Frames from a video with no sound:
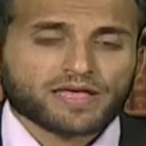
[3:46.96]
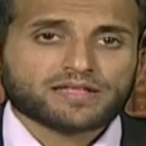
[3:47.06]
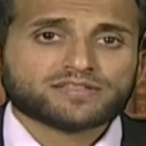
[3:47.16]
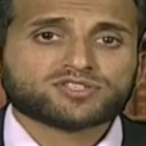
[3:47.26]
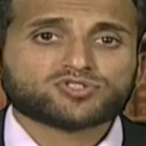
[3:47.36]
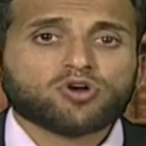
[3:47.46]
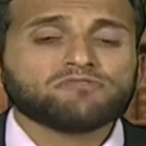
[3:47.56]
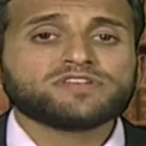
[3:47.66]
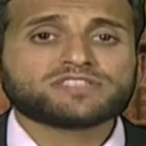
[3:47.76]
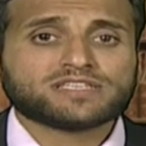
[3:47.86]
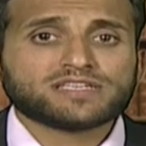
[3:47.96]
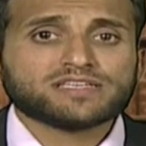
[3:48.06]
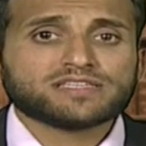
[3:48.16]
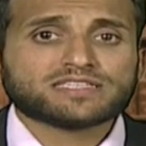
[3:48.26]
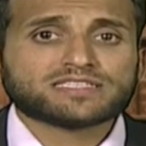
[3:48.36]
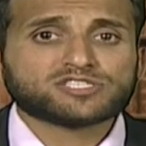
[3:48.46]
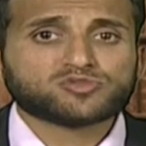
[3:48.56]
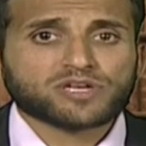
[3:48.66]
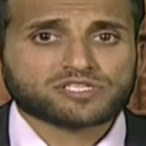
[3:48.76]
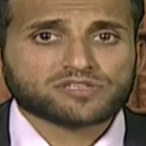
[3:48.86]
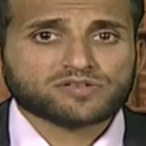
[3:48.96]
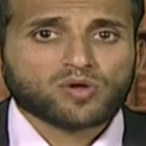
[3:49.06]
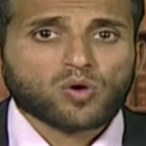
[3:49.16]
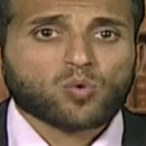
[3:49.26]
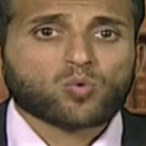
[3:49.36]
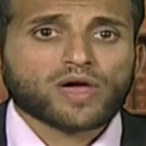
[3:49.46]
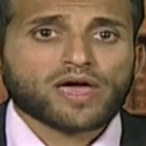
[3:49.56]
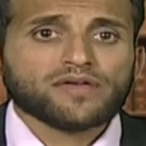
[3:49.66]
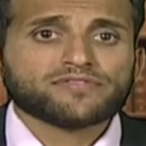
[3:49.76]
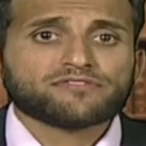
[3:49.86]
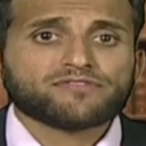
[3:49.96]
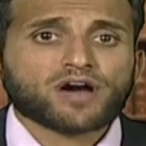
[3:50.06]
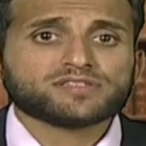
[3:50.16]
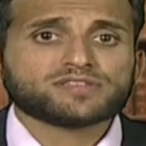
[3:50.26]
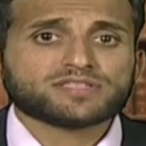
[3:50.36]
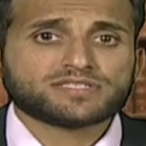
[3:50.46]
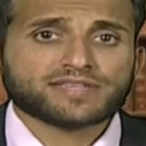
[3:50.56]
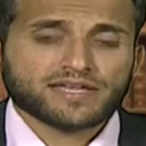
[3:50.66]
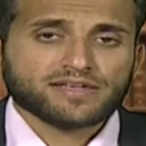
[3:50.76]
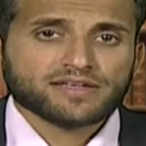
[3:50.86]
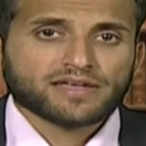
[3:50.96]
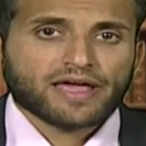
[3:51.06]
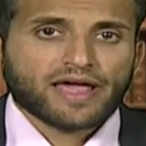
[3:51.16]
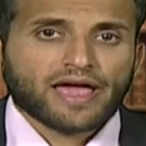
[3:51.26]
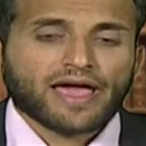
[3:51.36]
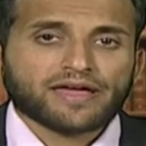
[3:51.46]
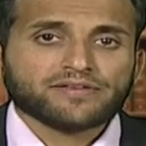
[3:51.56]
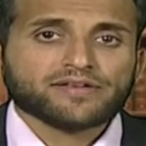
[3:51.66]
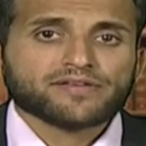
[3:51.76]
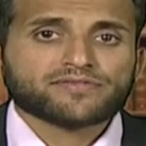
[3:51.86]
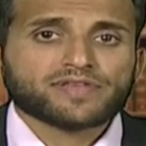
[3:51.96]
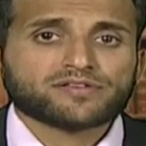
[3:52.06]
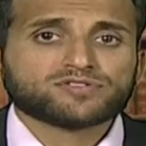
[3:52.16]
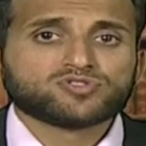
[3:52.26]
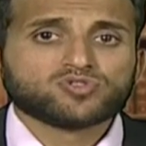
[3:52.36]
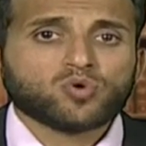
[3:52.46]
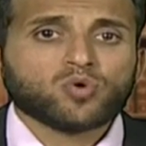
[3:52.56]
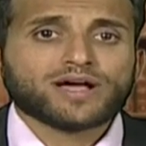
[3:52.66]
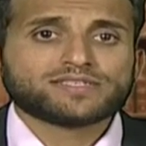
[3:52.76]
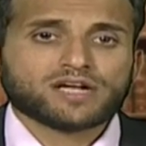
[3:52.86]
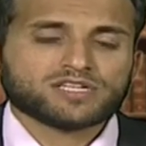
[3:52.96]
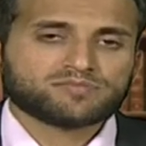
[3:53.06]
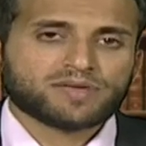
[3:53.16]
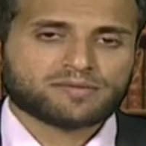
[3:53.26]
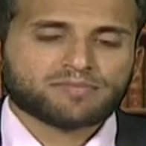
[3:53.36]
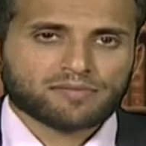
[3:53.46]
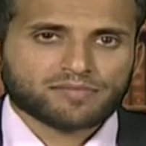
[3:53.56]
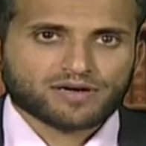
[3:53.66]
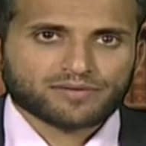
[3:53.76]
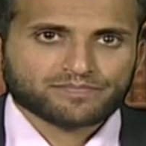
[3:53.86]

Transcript: This is obviously the situation where the father is dead and there is no adult male member.